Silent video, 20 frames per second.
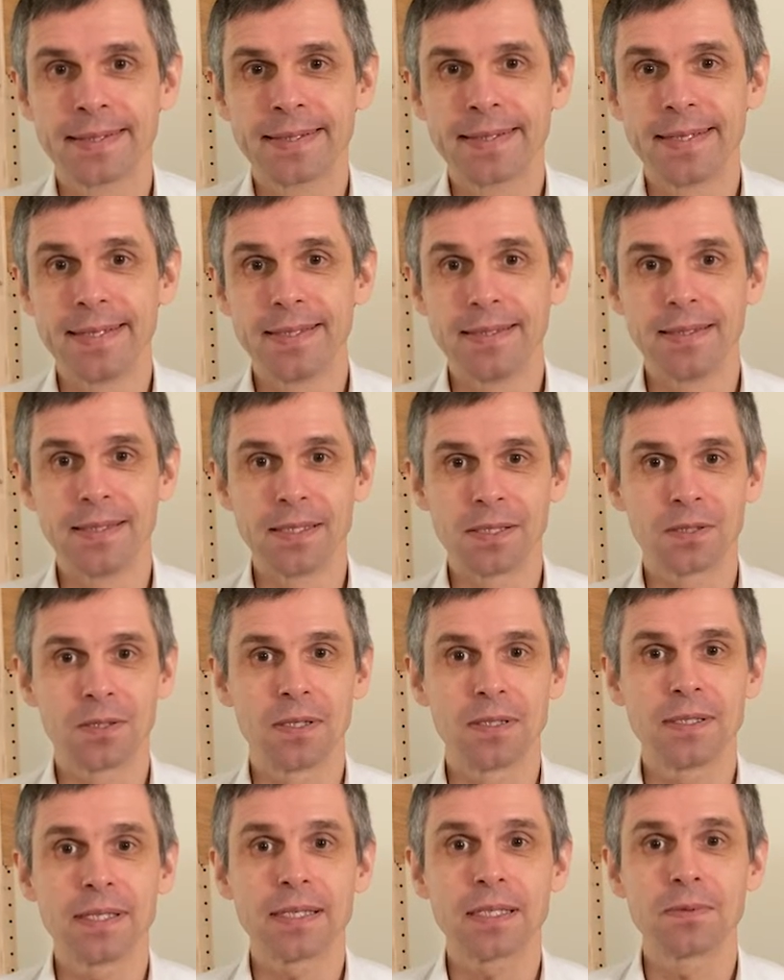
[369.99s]
In this
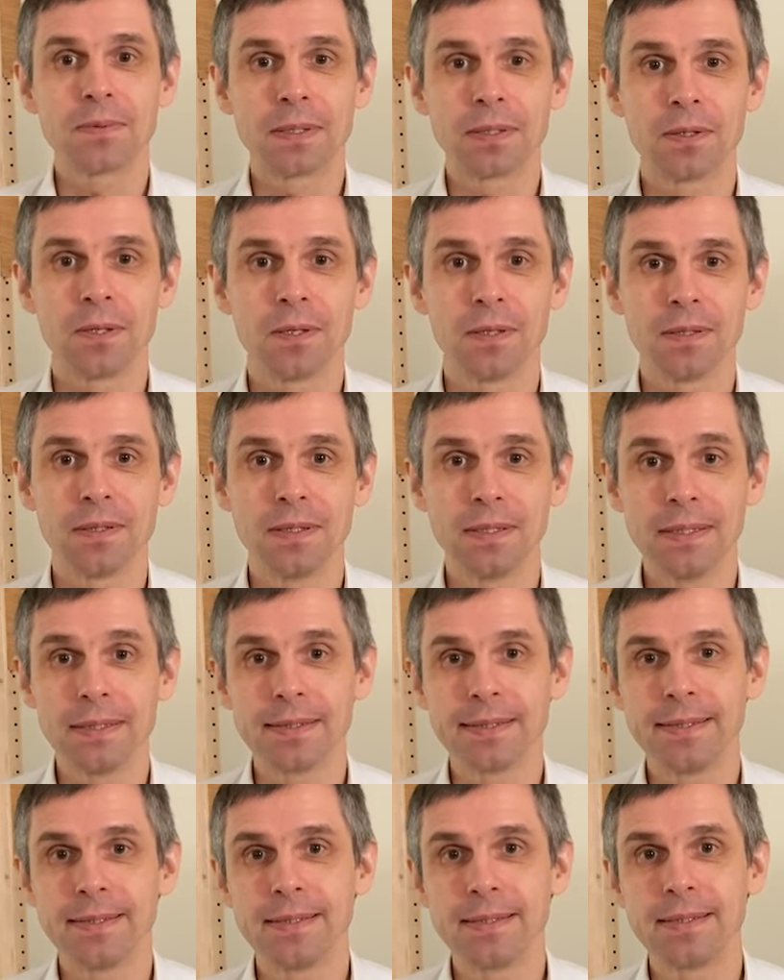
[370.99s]
context, we call these
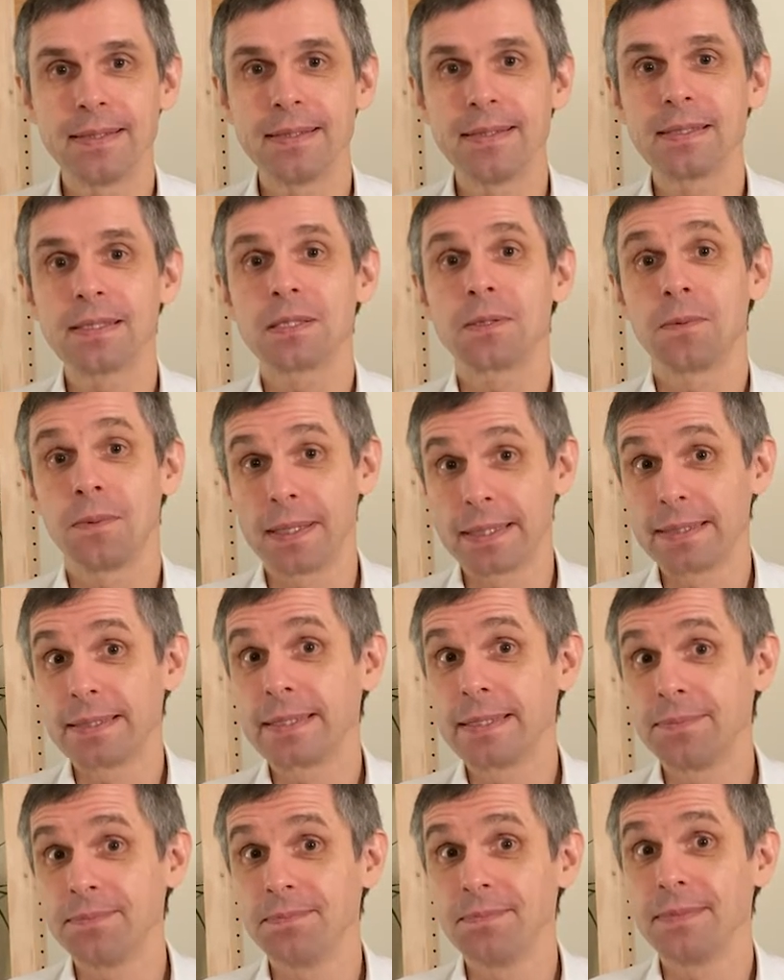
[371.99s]
indices
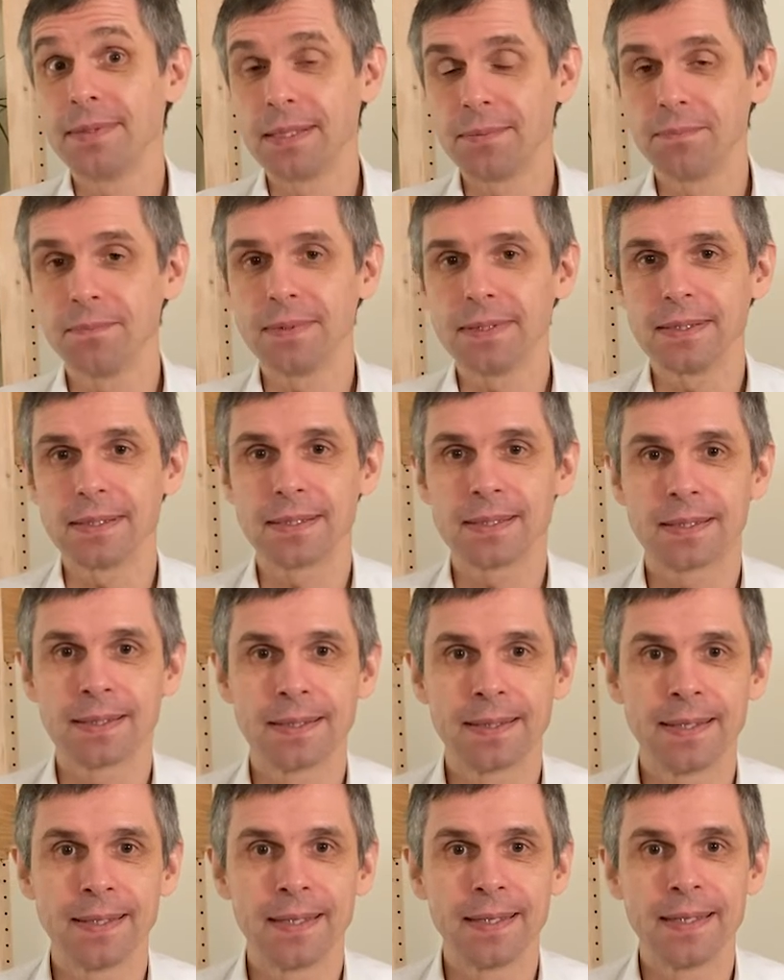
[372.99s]
quantum numbers,
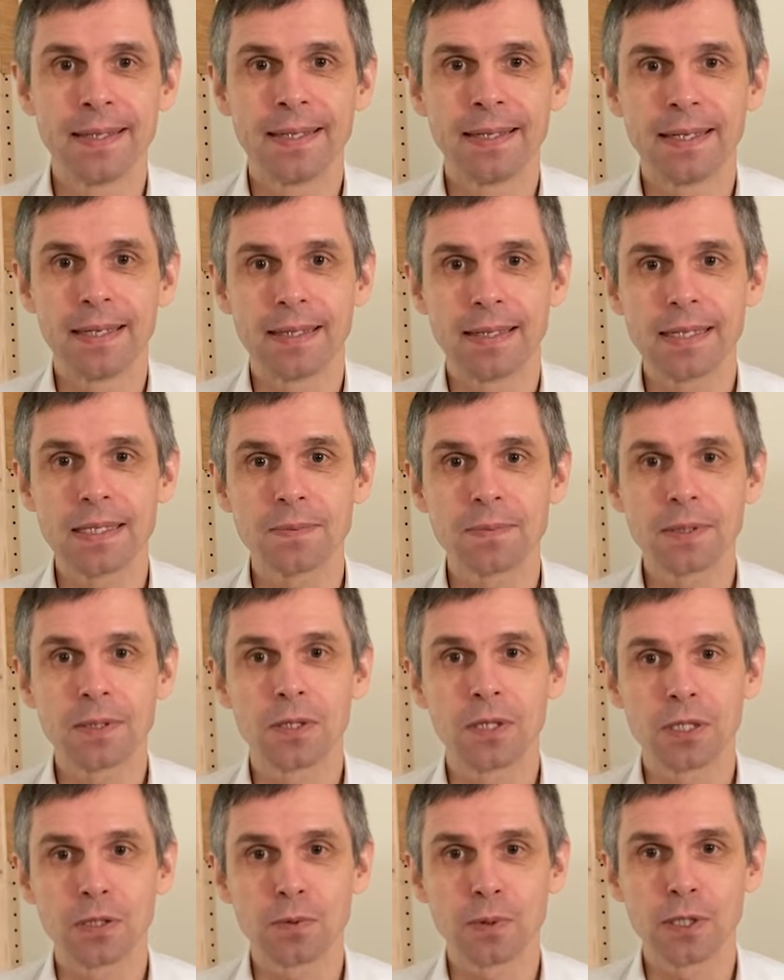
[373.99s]
and that's
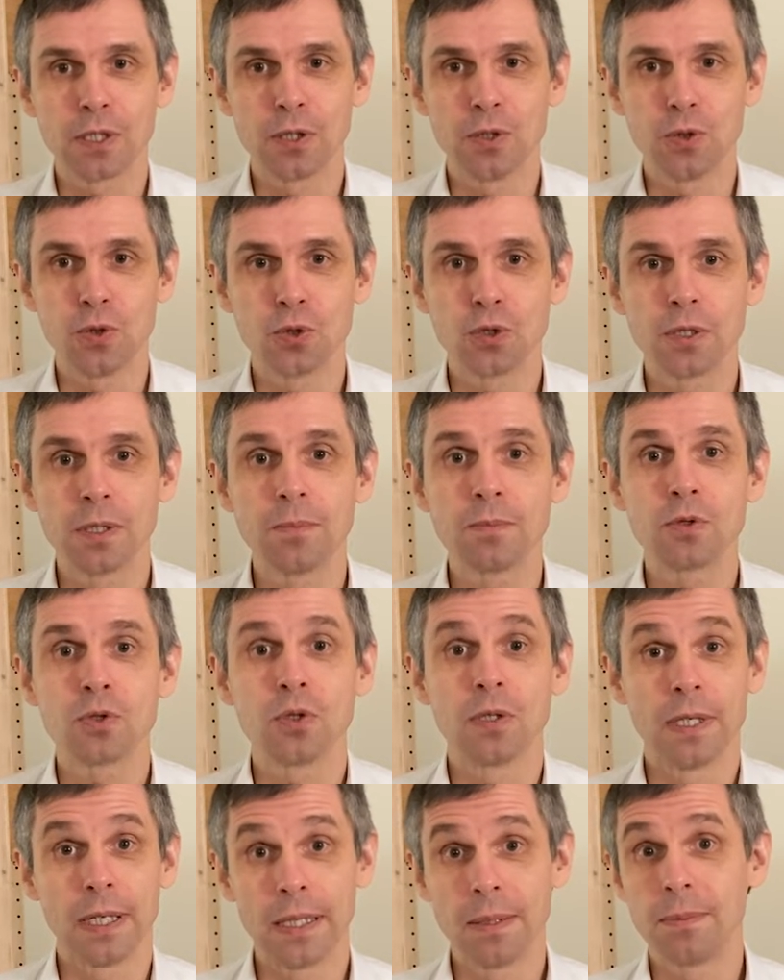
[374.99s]
because we can use them to
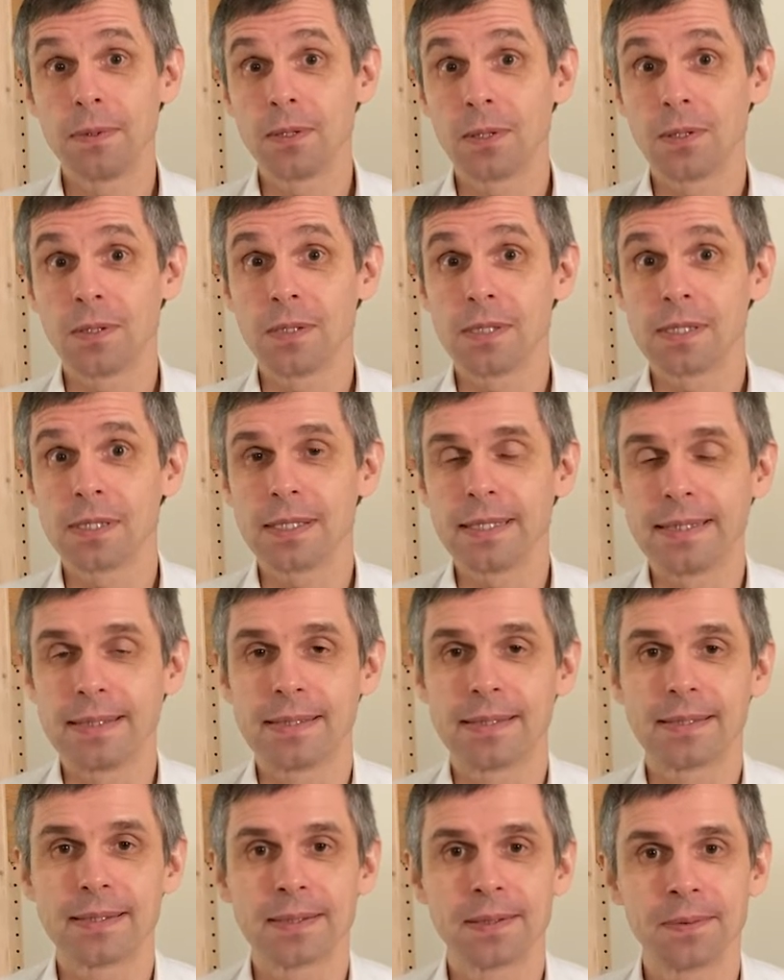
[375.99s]
label all
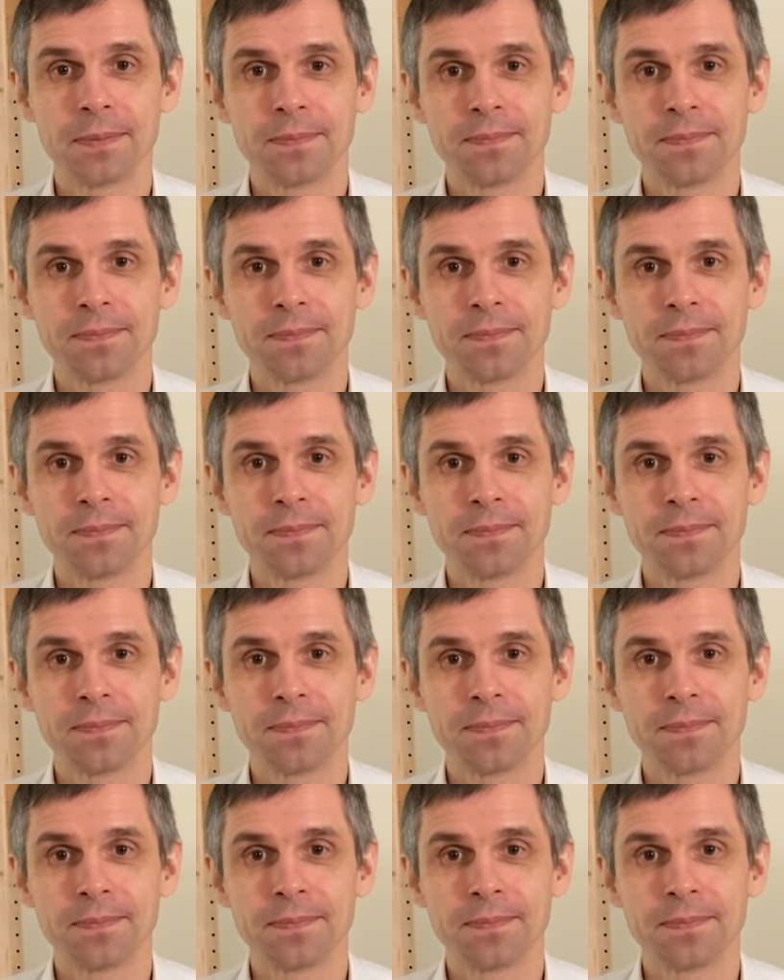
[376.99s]
states.